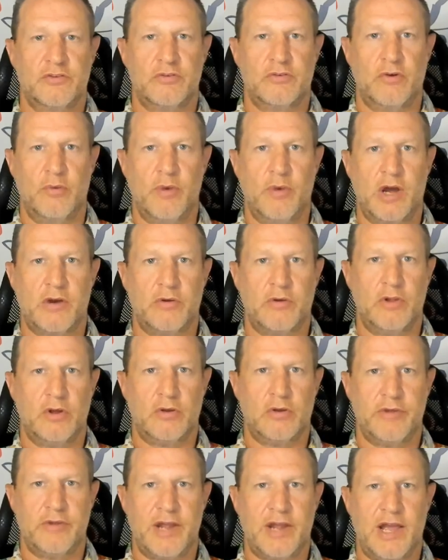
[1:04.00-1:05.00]
a moderate
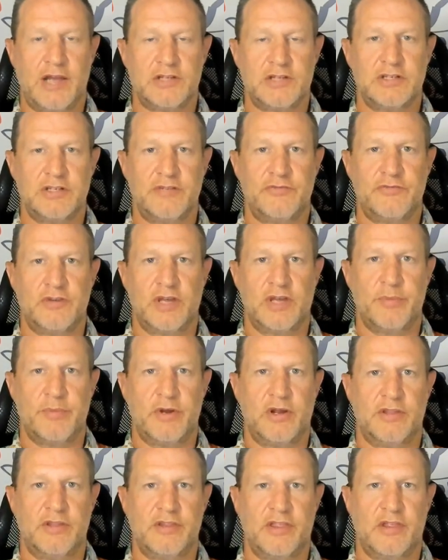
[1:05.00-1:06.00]
local reaction, if you get bit
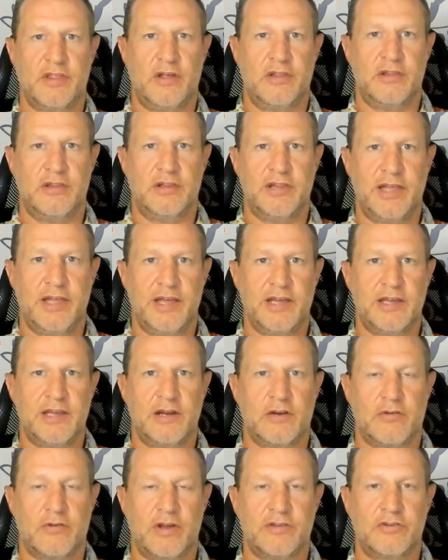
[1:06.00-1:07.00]
on the leg and
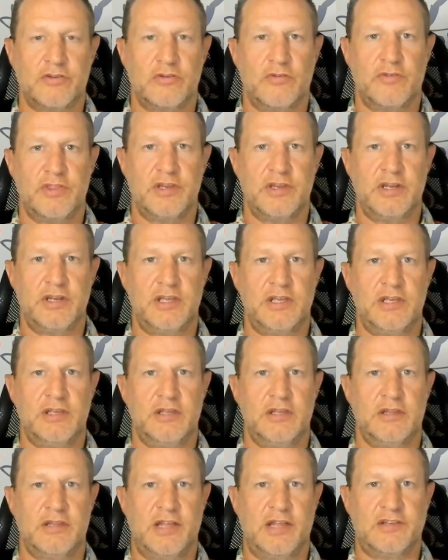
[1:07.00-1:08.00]
it crosses over the knee,
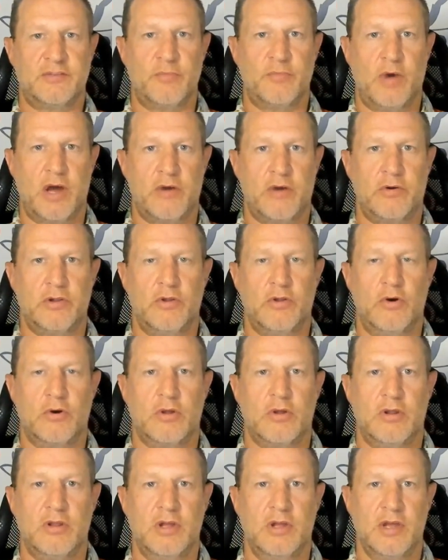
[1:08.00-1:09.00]
that's moderate
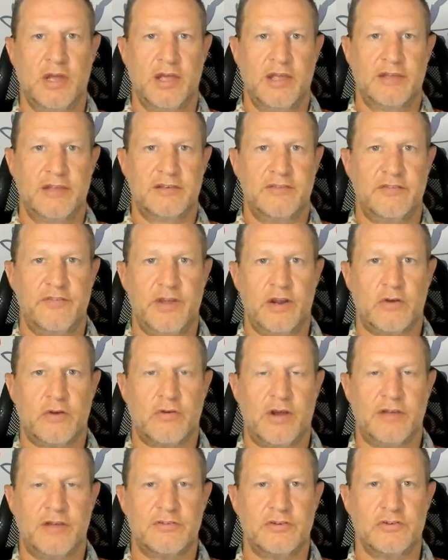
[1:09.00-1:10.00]
local. Severe
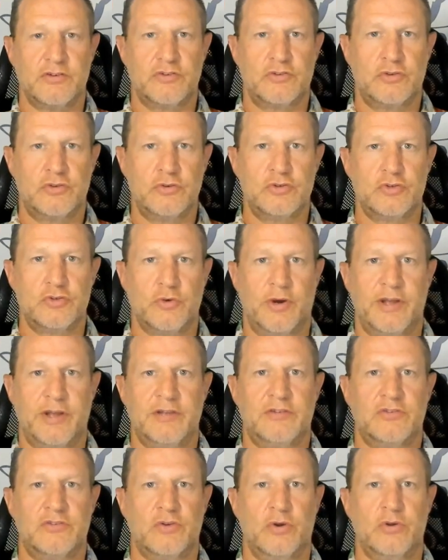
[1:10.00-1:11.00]
crosses two
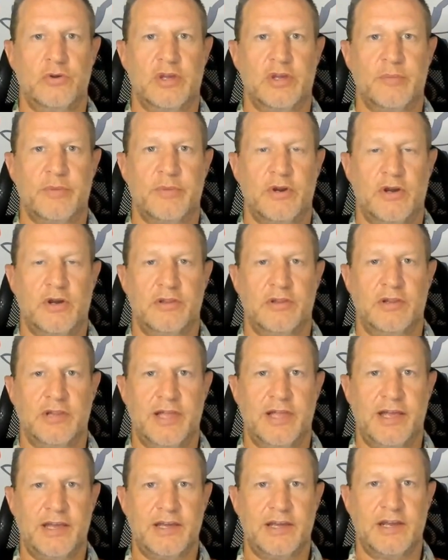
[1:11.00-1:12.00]
joints, so you get bit on the
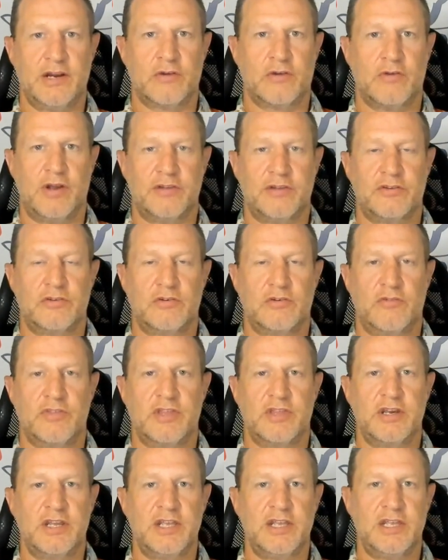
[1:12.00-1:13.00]
leg and it crosses over
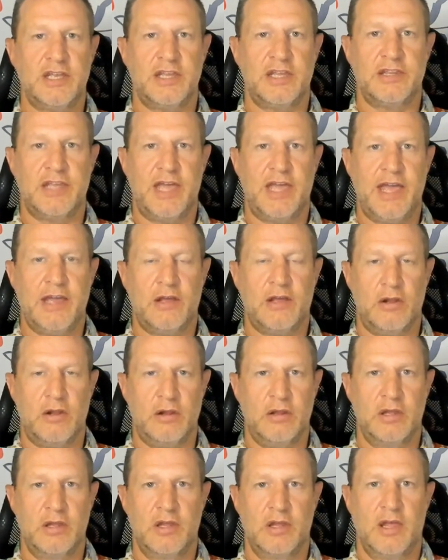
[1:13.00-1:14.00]
the knee and the
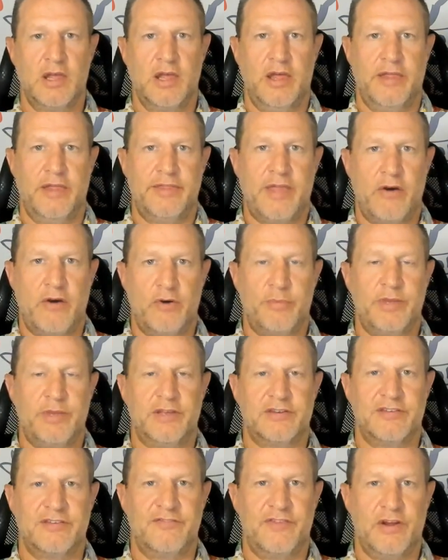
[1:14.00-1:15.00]
ankle, that would be a
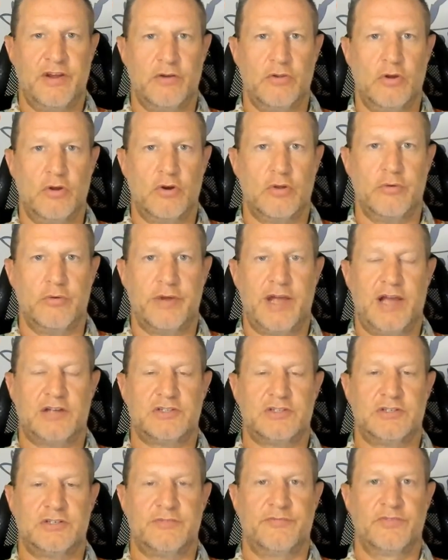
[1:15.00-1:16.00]
severe local
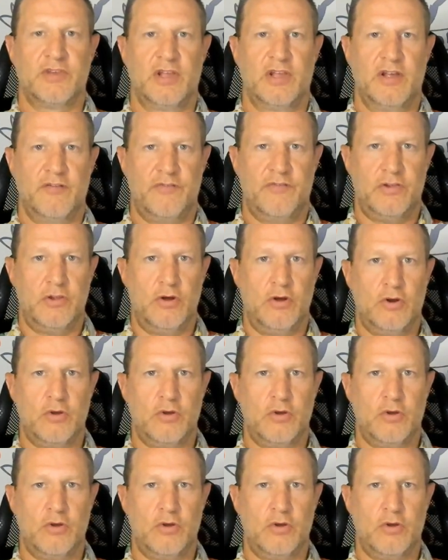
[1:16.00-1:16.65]
reaction. For local